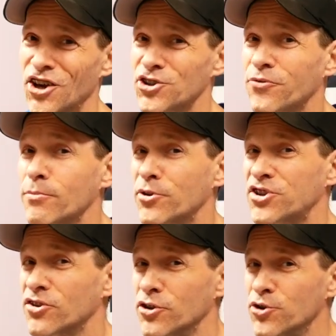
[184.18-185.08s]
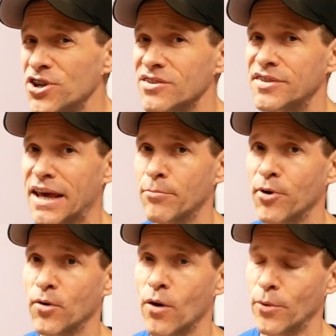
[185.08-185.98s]
So from a solution
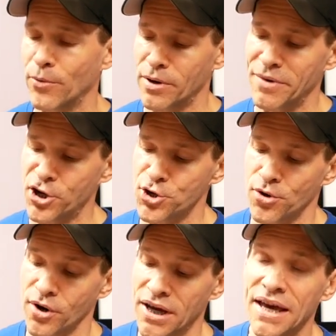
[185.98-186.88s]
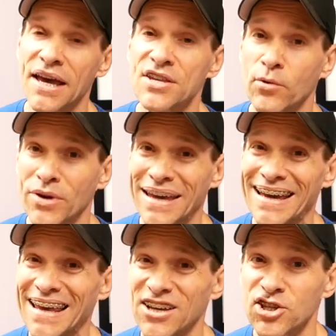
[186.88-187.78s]
standpoint, what we want to make sure is that we
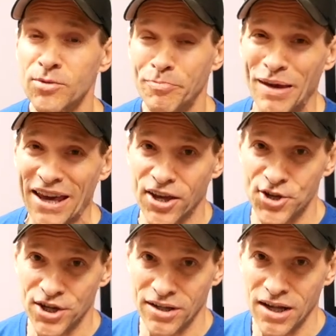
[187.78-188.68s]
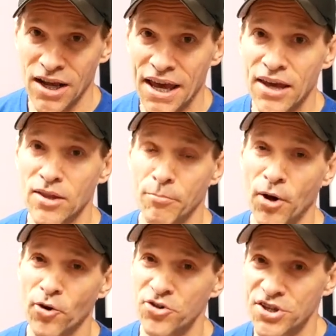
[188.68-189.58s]
get expansion in the
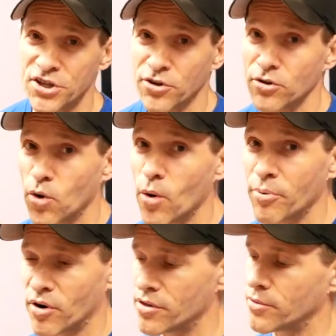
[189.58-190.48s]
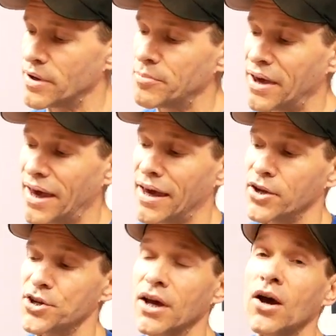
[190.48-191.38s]
posterior lower part of the rib
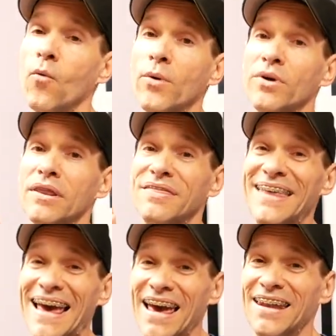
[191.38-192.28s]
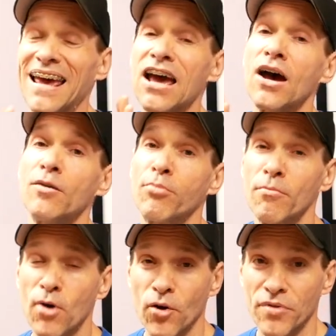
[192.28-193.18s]
cage. We want to then
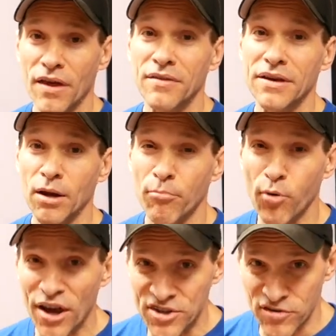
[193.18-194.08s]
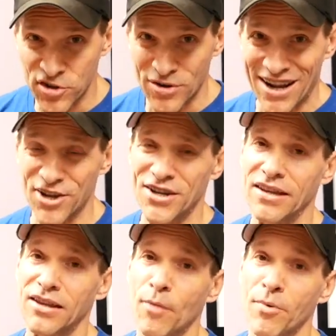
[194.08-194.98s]
promote the compressive strategy
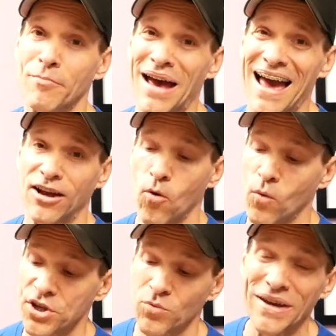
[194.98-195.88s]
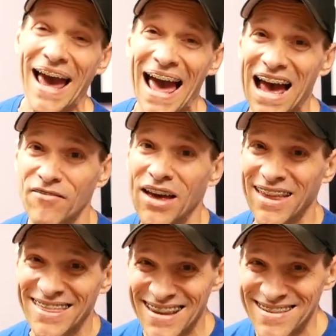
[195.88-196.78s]
in the upper back once we
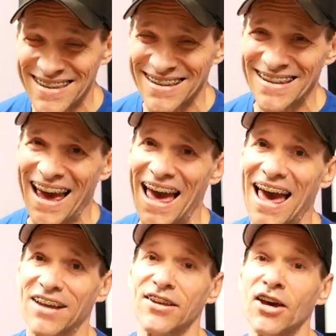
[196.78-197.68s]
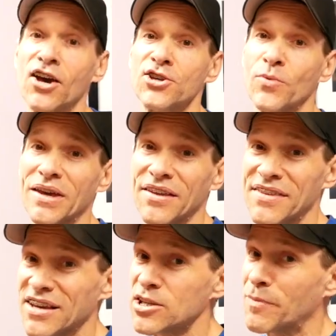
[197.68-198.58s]
have this intact, so we can get
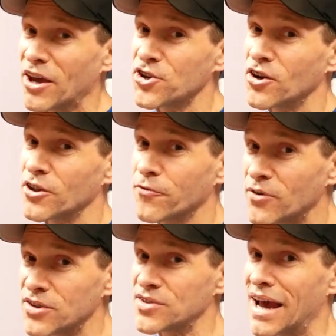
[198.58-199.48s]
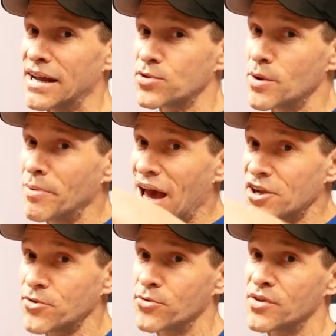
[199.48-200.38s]
the expansion on the front side as we
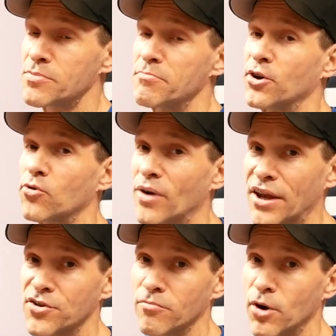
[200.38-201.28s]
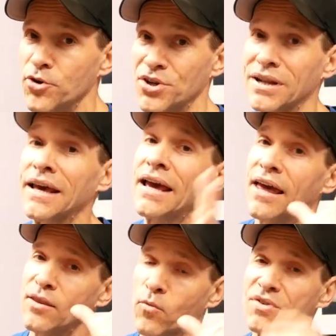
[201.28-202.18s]
pass through this middle range of motion.
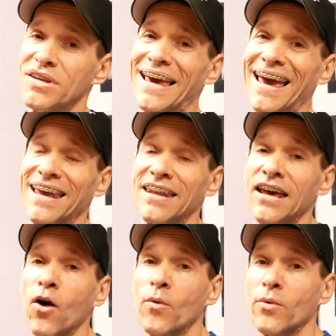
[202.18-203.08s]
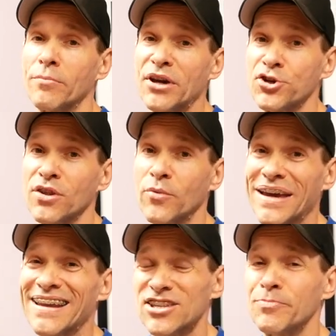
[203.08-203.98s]
And then once again, we want to make sure that we
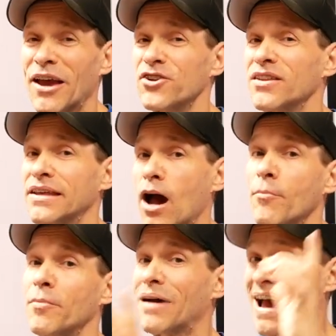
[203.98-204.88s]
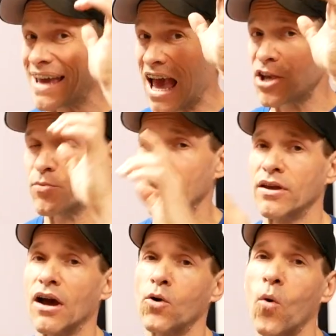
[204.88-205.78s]
get expansion in the upper back as we
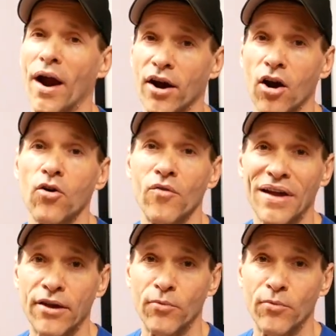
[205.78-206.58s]
acquire our overhead